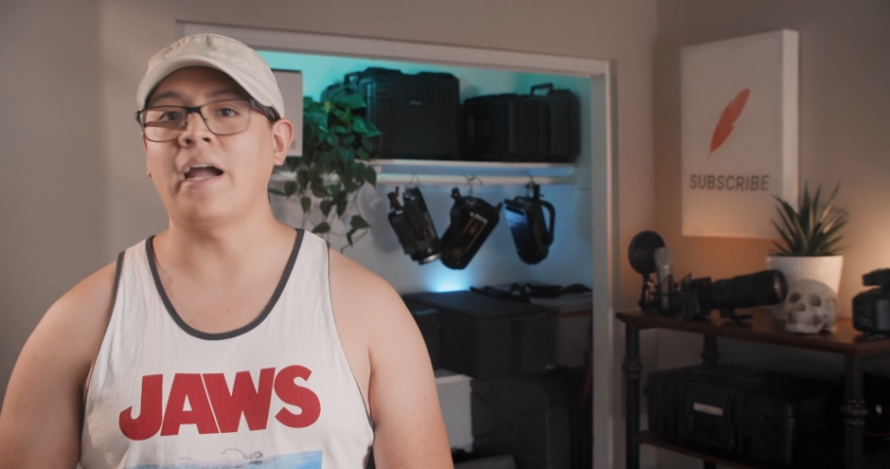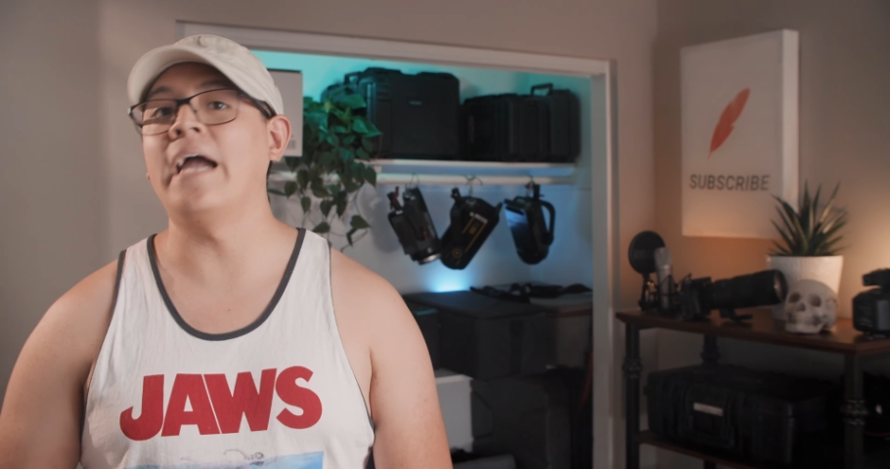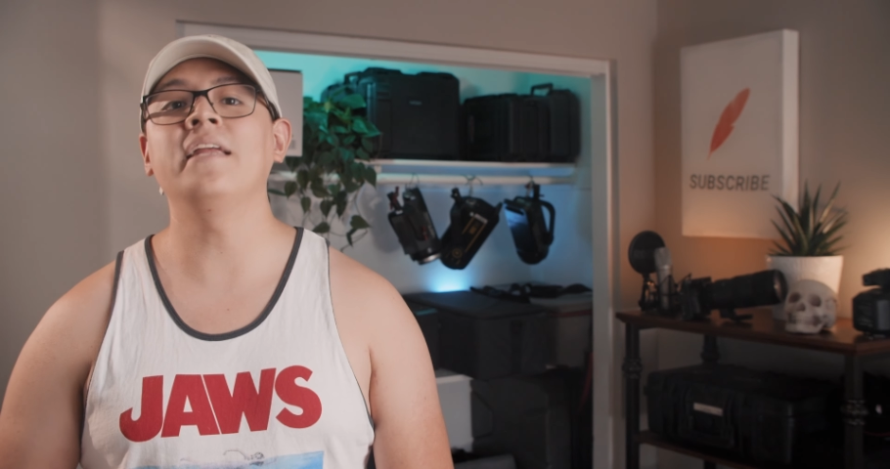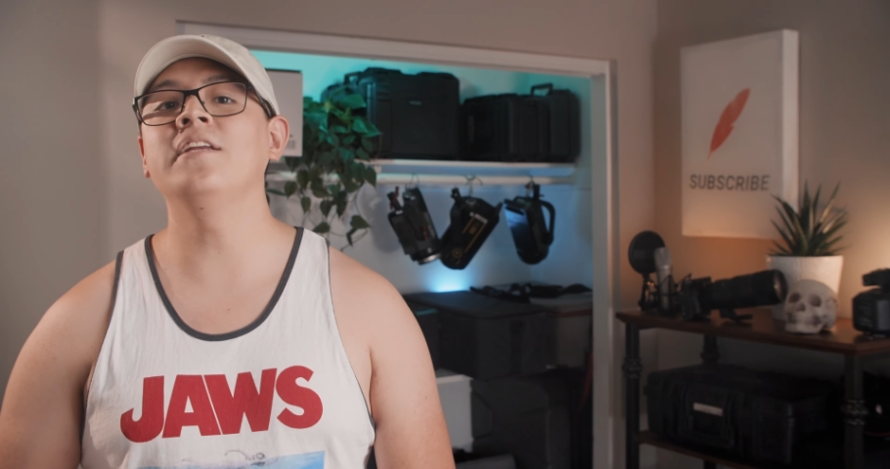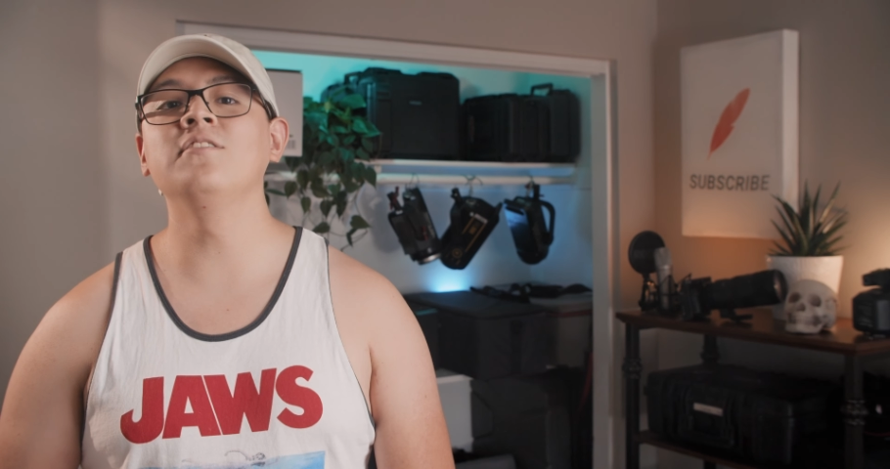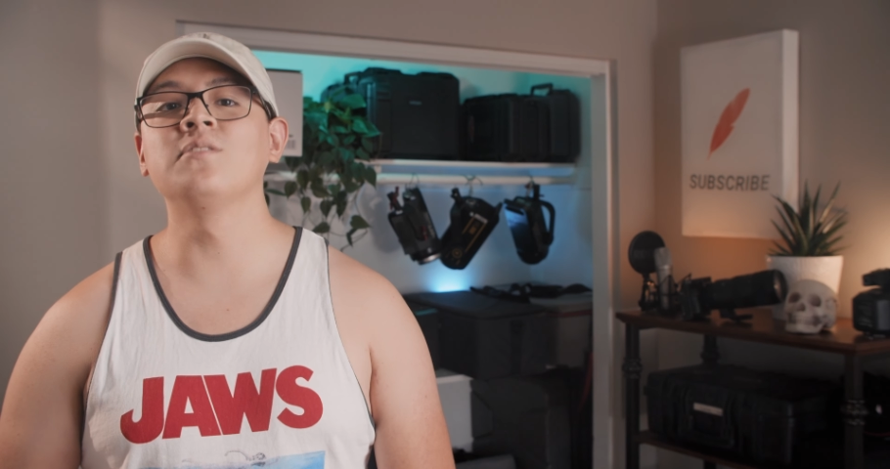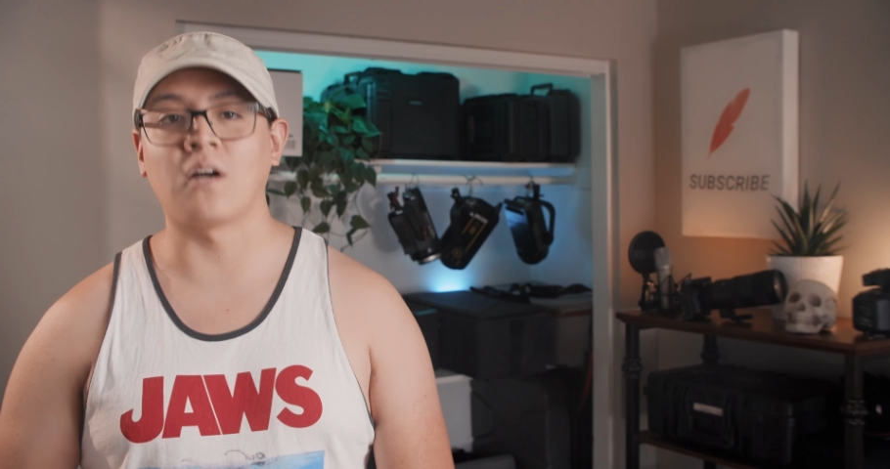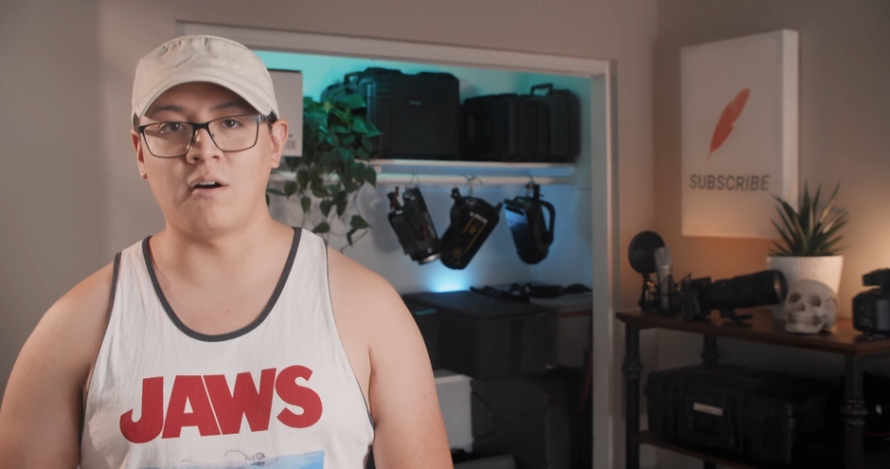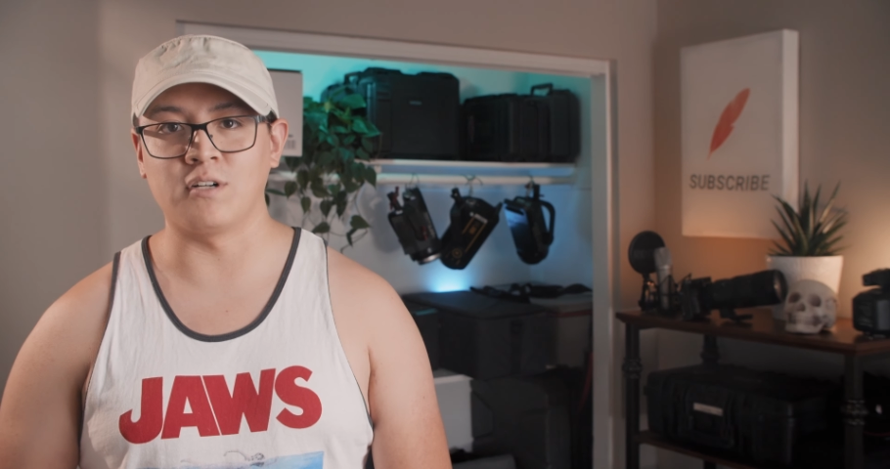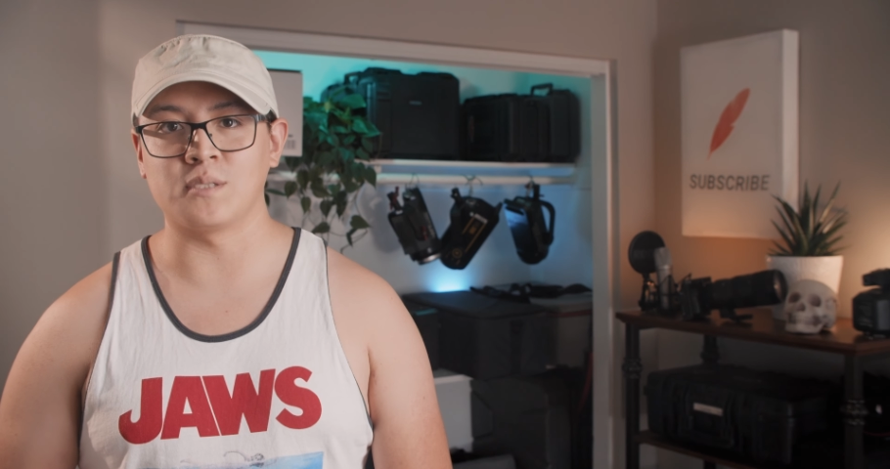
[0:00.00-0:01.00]
any new
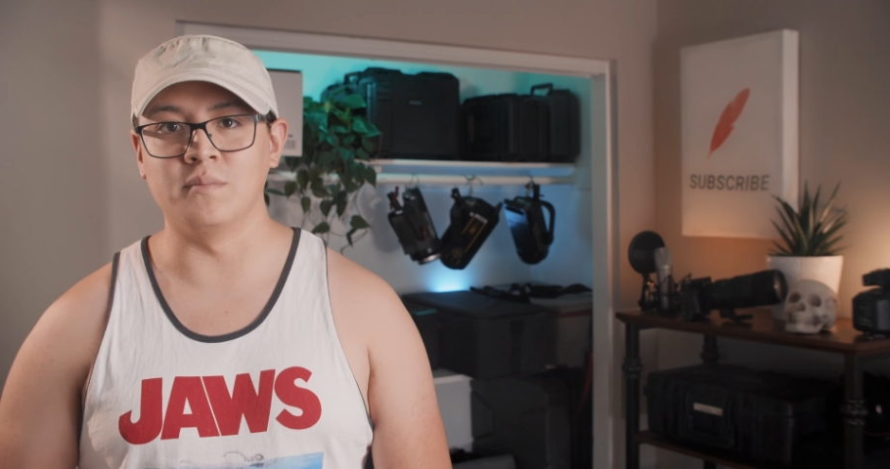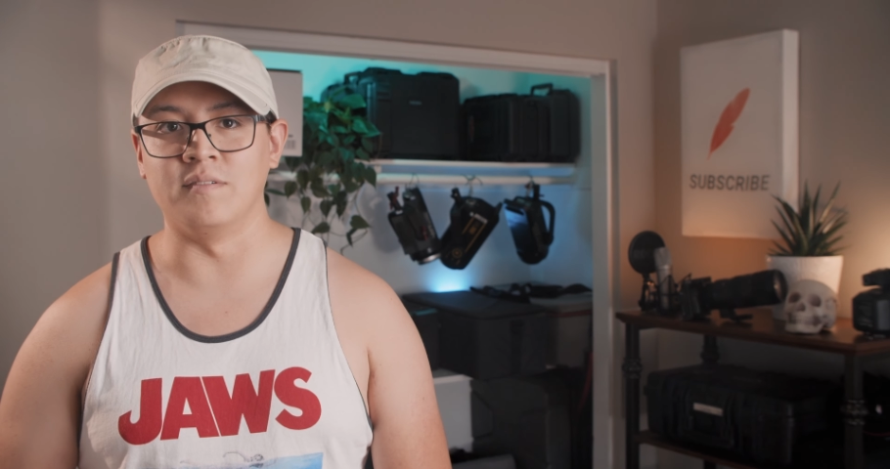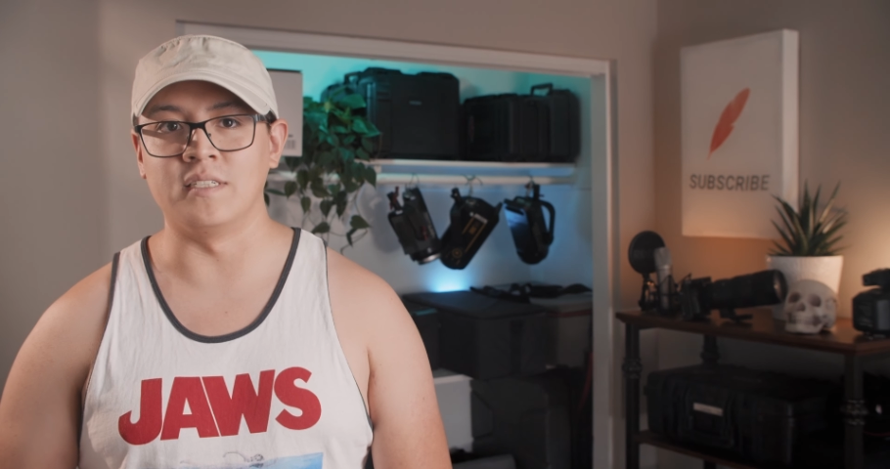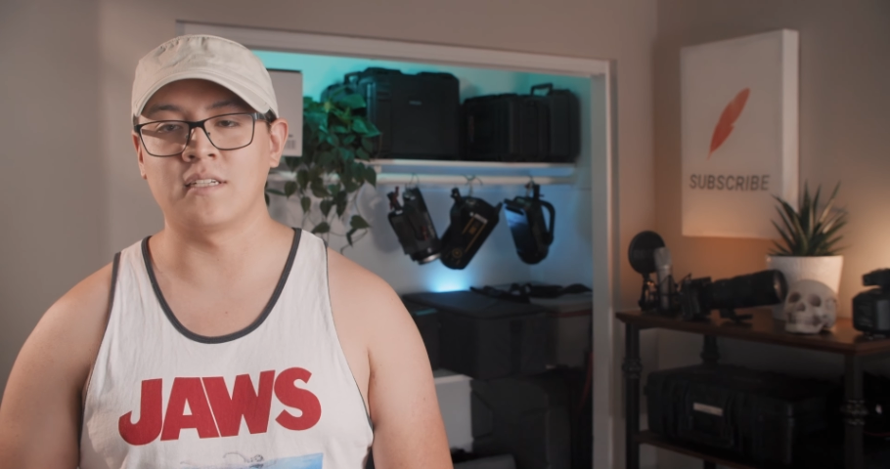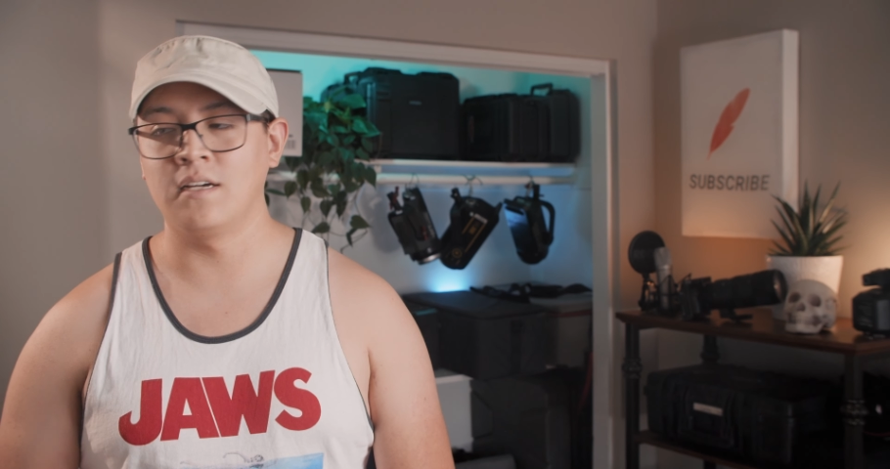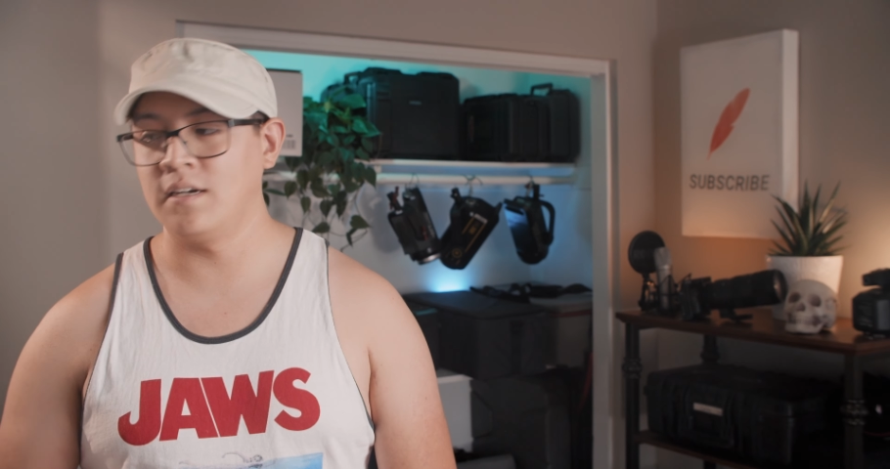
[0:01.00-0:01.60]
Star Wars movies.